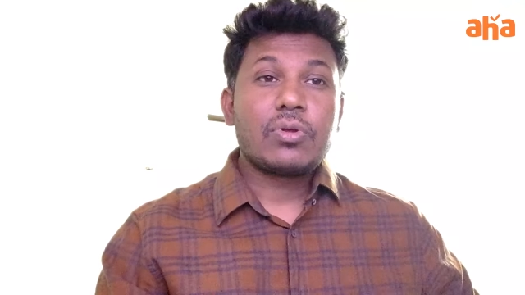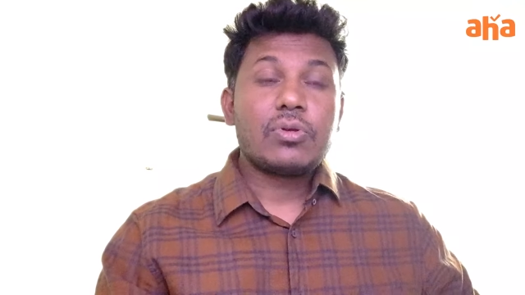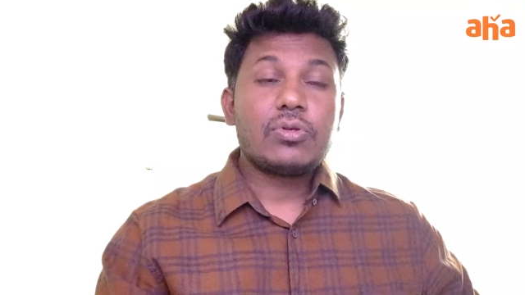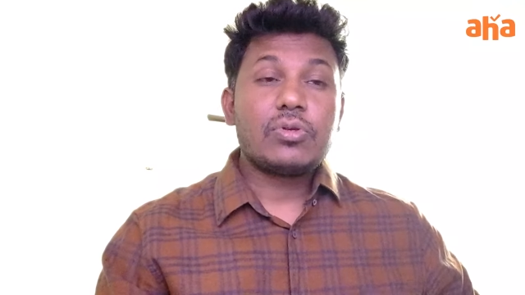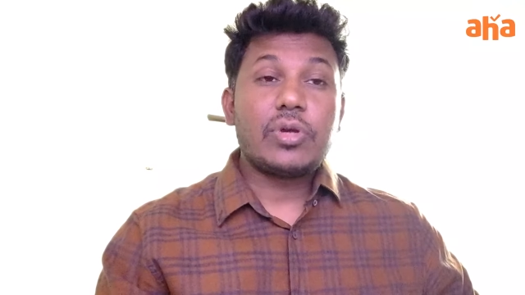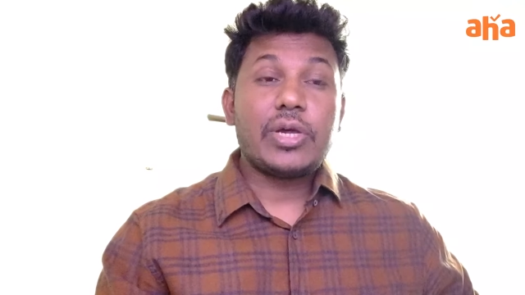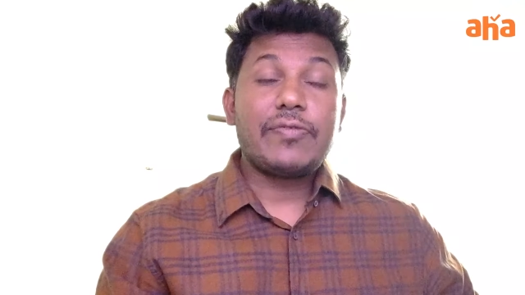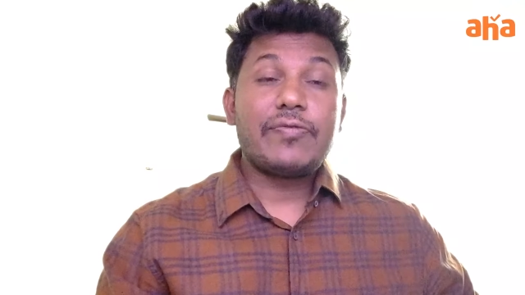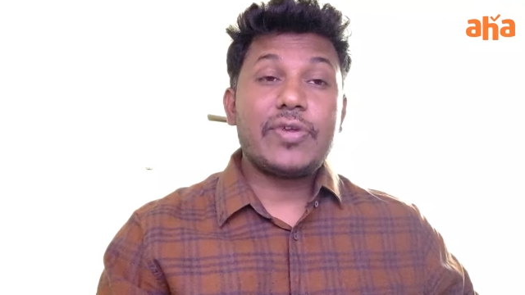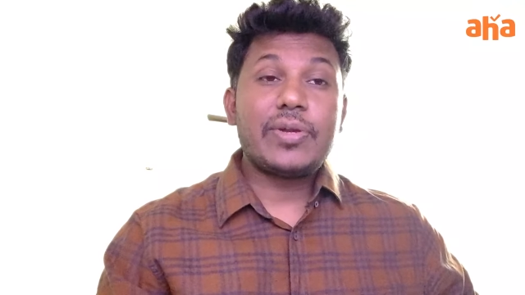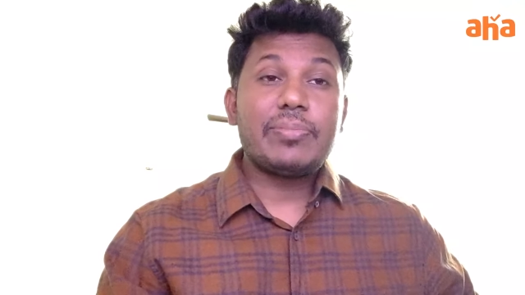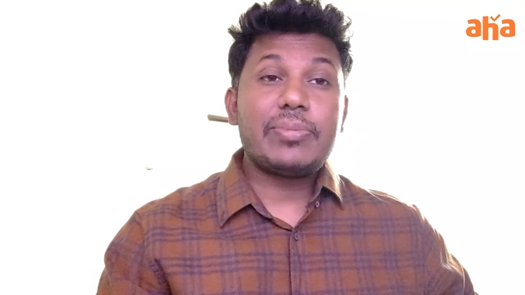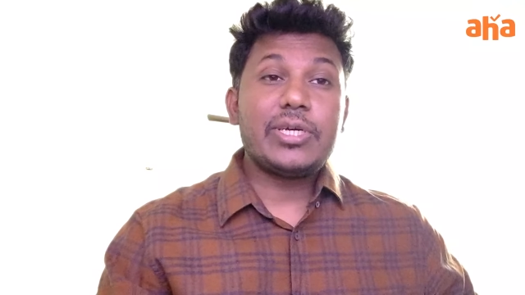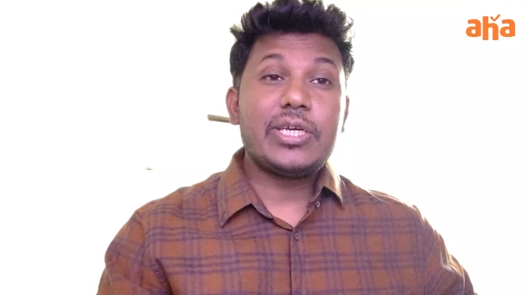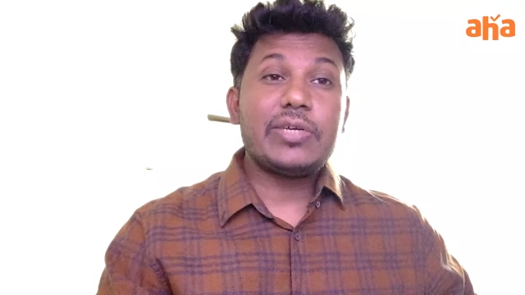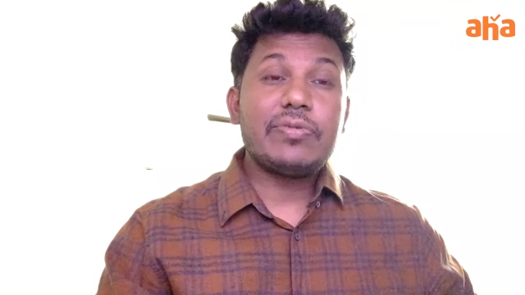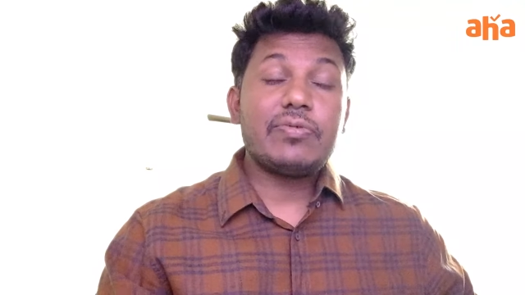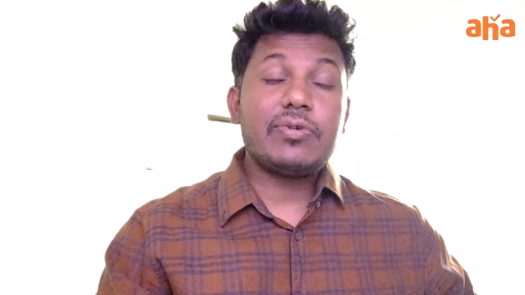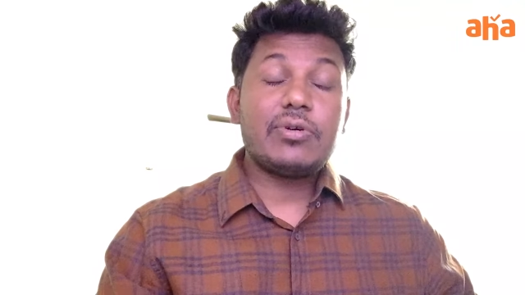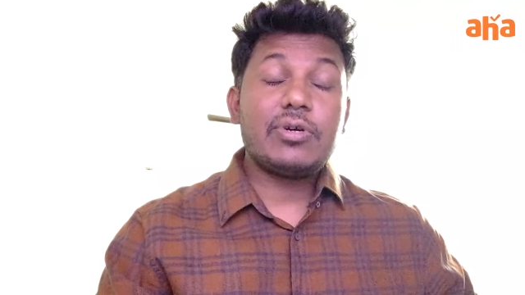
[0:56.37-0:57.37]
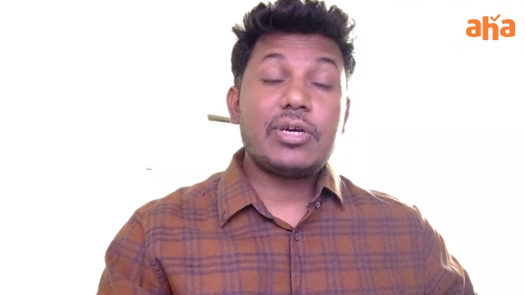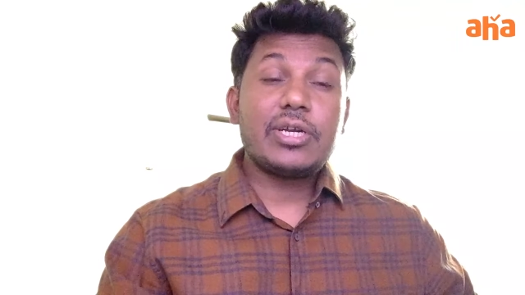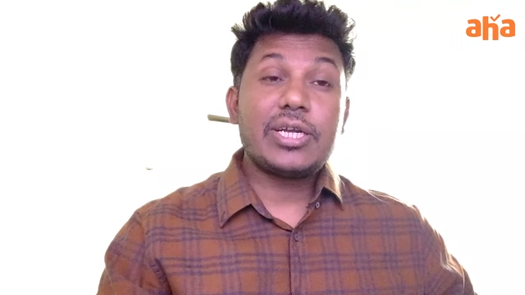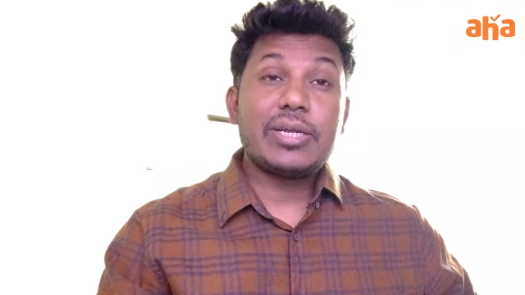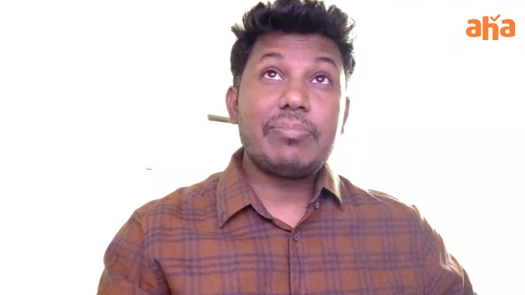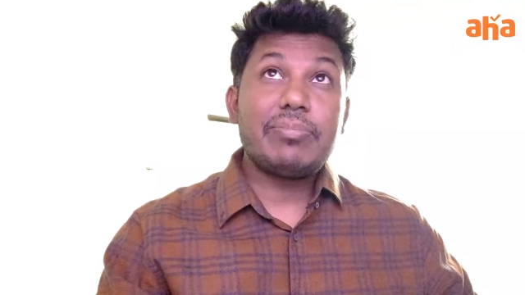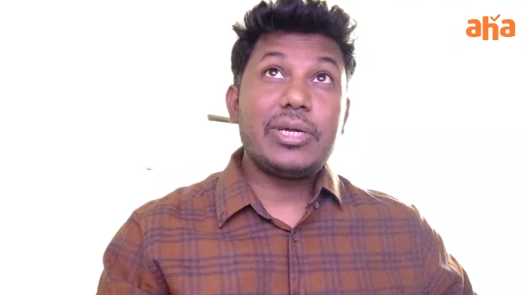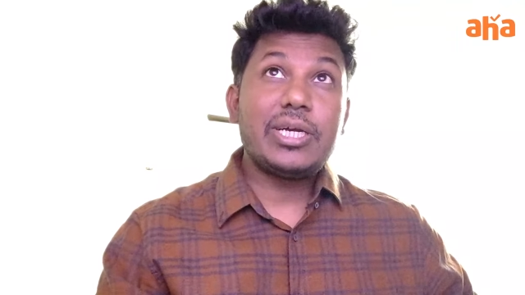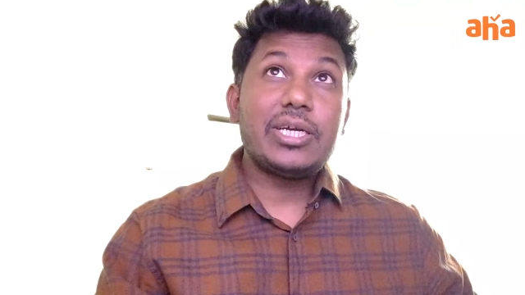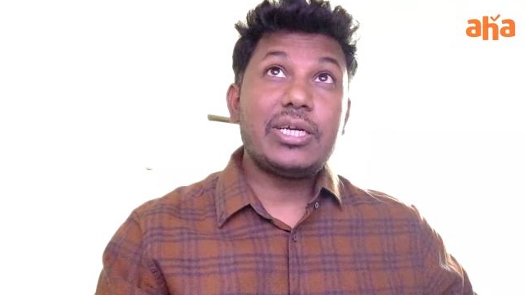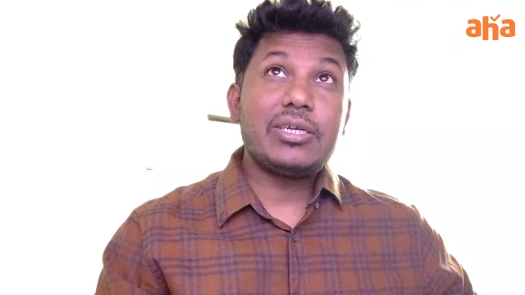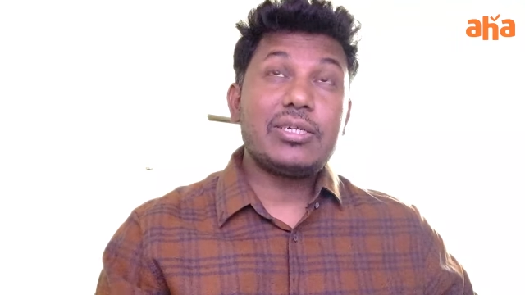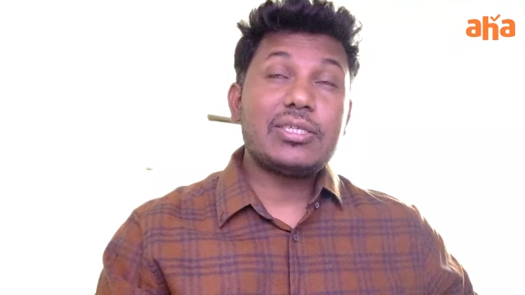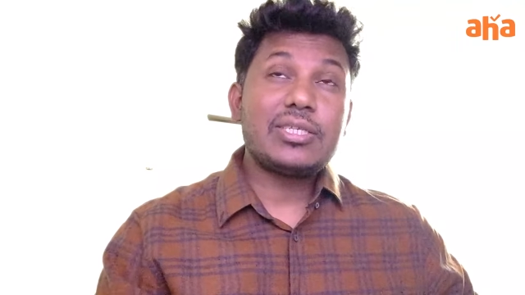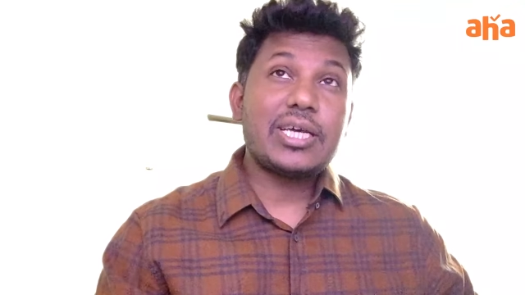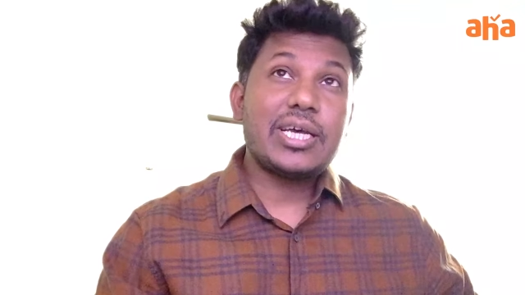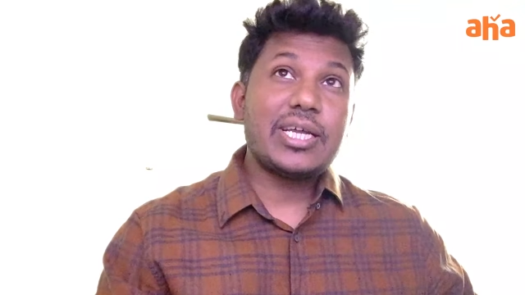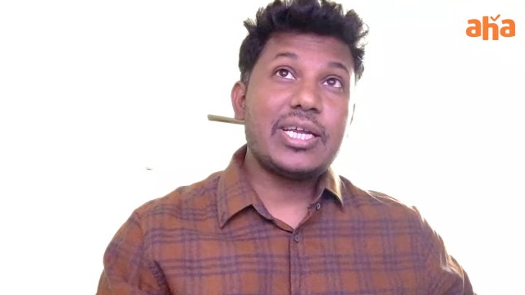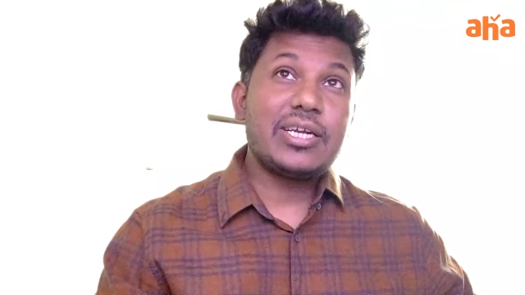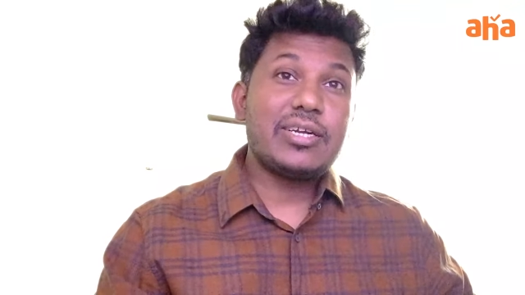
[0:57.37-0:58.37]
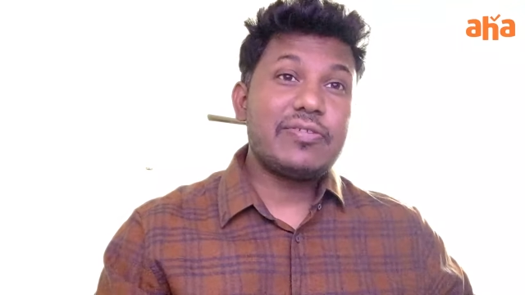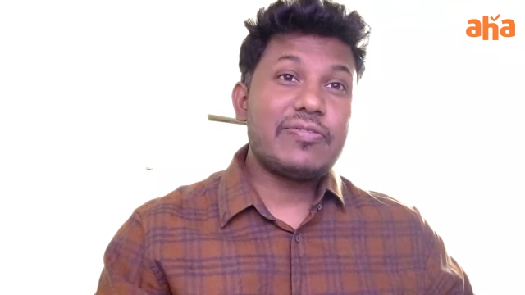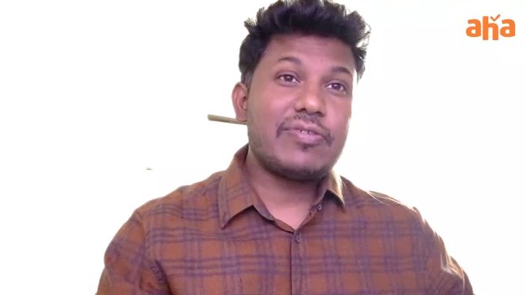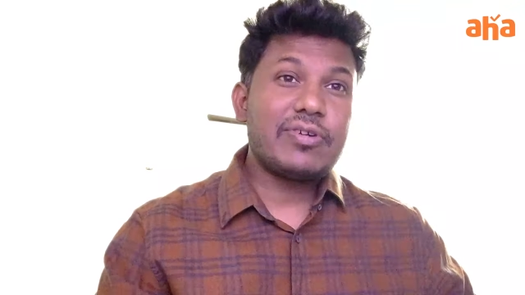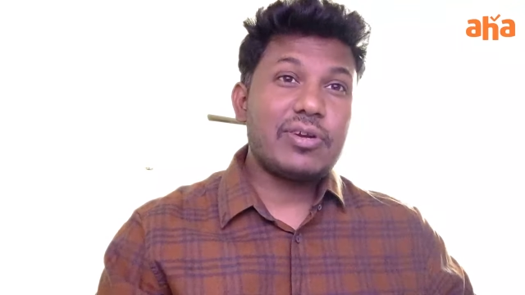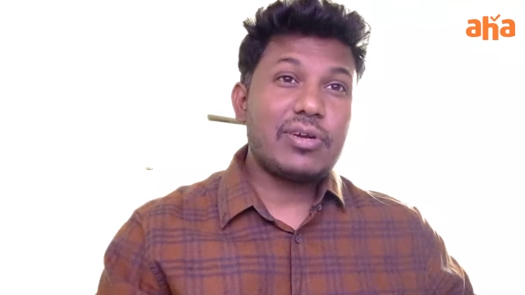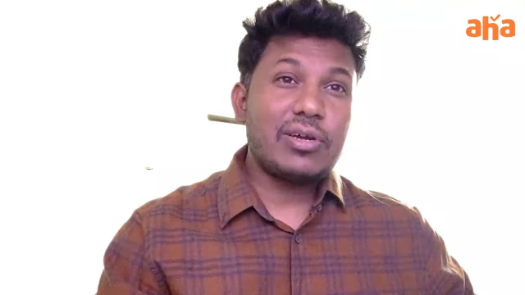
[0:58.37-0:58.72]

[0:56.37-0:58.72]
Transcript: So everybody remained silent for,